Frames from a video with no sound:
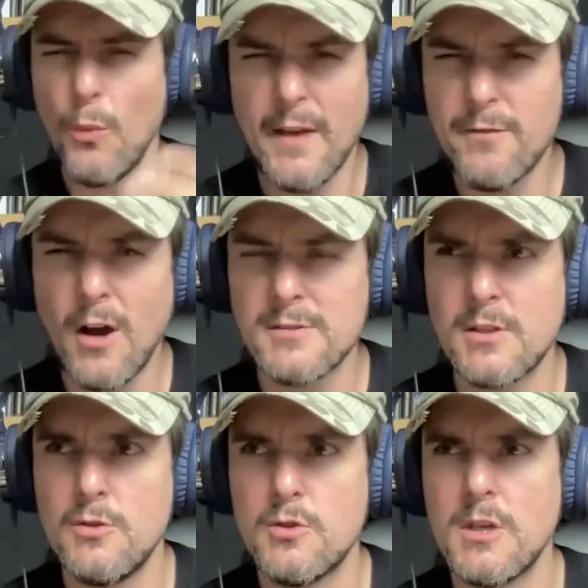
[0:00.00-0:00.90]
we have a
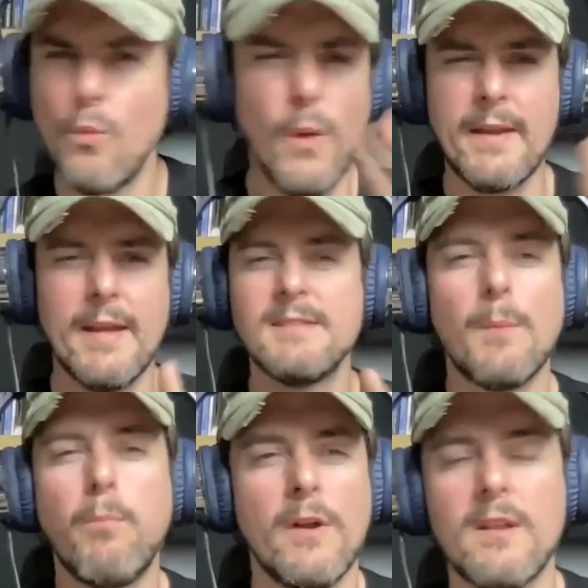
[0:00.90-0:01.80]
constitution? Wait, isn't
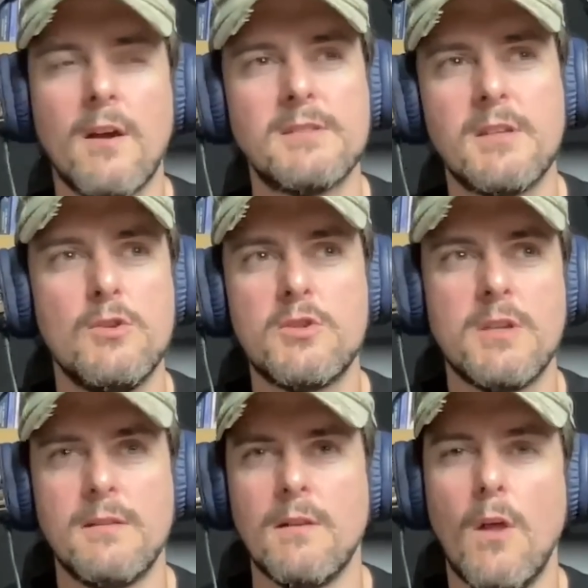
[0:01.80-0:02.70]
the point of the
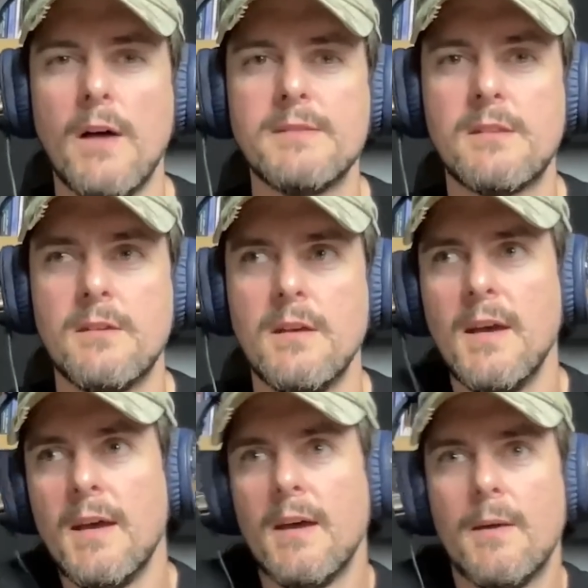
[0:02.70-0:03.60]
constitution and the laws to
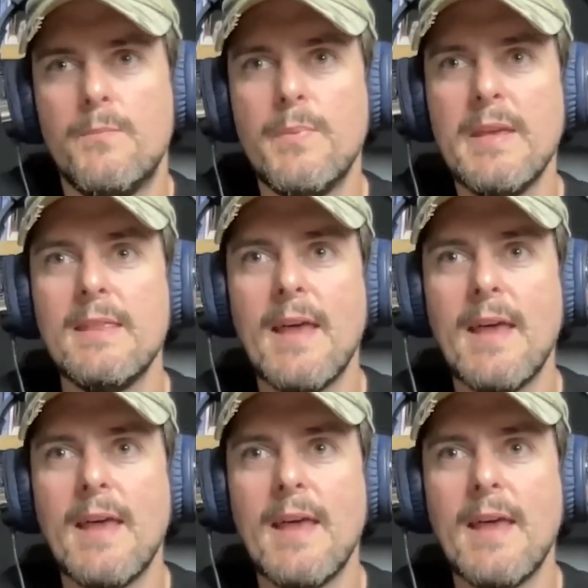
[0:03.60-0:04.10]
be